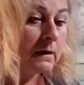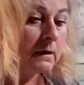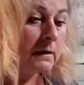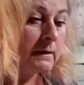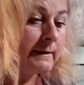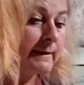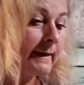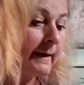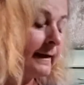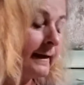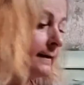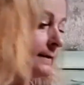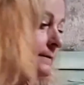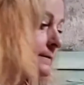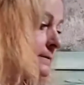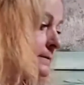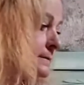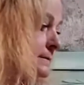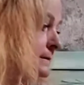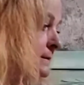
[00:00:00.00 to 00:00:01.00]
yeah.
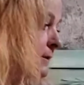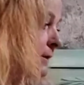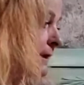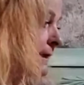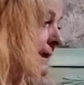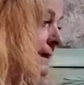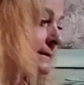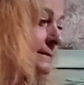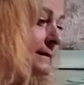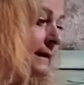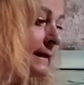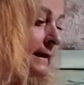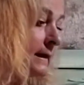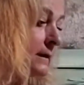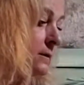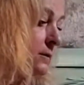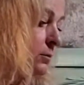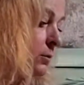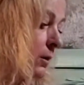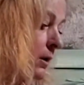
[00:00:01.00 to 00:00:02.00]
So I guess I
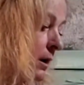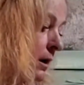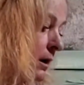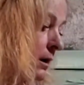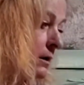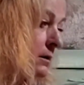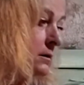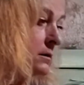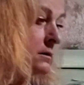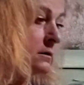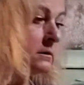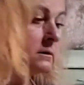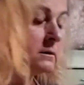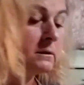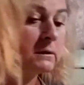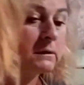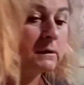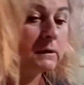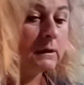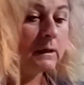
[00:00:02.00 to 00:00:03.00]
hit a wall.
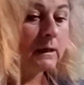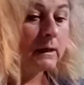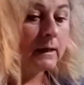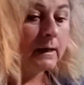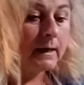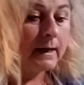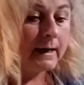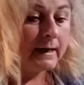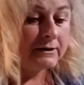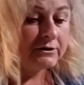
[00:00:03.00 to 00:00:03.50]
I